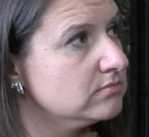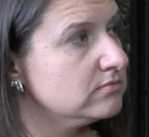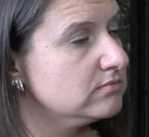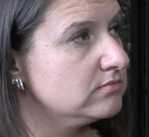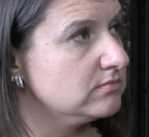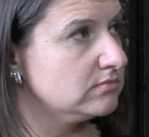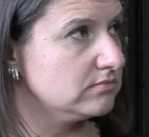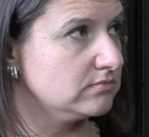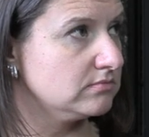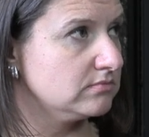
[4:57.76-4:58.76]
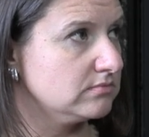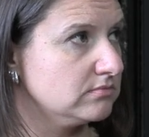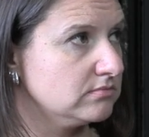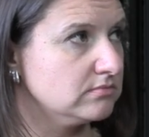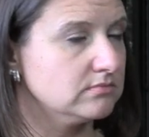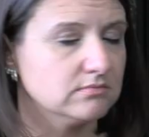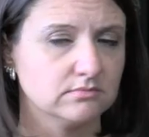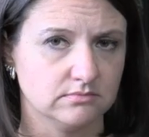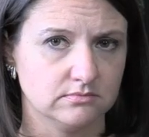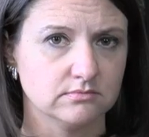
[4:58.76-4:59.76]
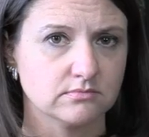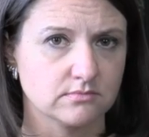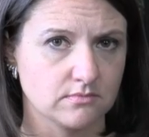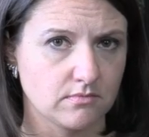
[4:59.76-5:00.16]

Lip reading: No words are spoken by the person on screen.